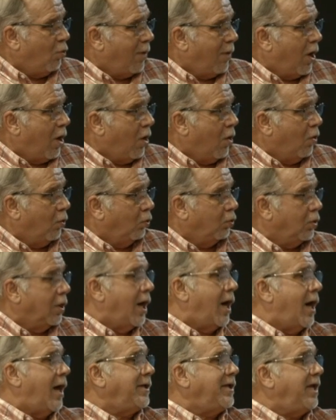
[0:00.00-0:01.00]
my own.
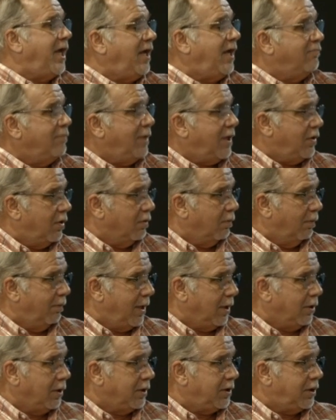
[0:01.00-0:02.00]
God gave me the
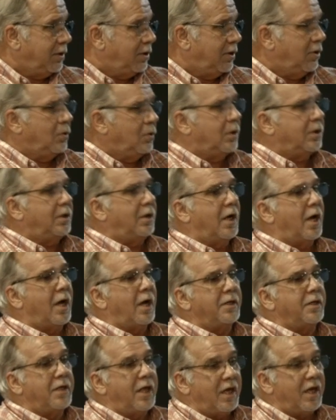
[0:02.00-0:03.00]
ability to do it.
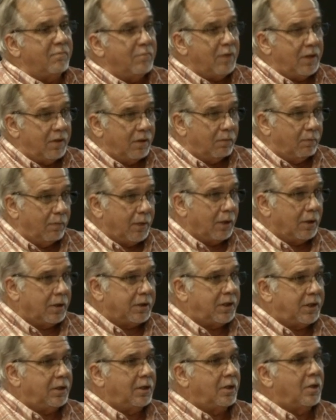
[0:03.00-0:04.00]
God gave me the
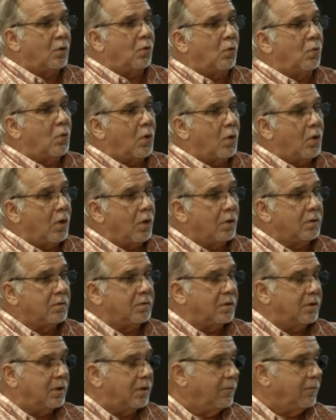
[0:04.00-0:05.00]
ability to go to work,
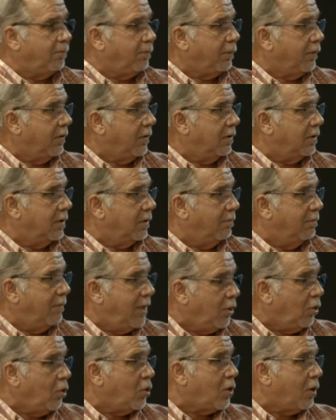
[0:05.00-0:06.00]
the
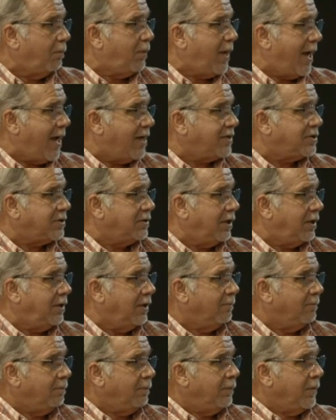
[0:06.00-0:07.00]
mental capacity
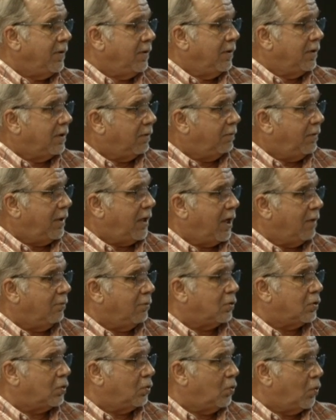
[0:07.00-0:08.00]
to be
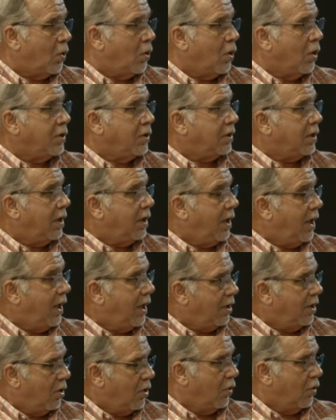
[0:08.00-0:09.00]
able to work
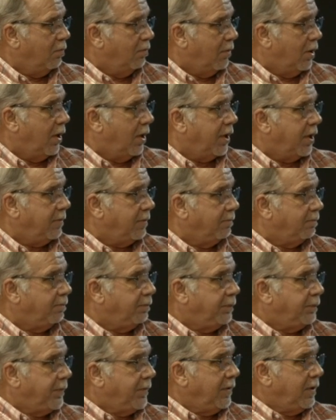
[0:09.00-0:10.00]
and earn money.
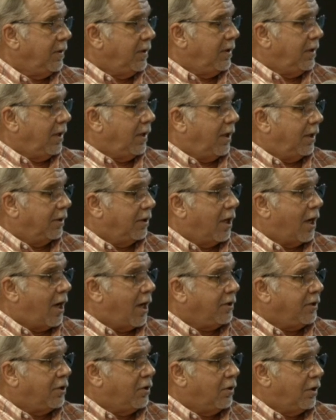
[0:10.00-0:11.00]
And
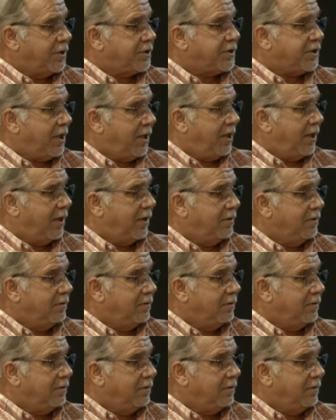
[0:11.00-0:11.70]
God could have said,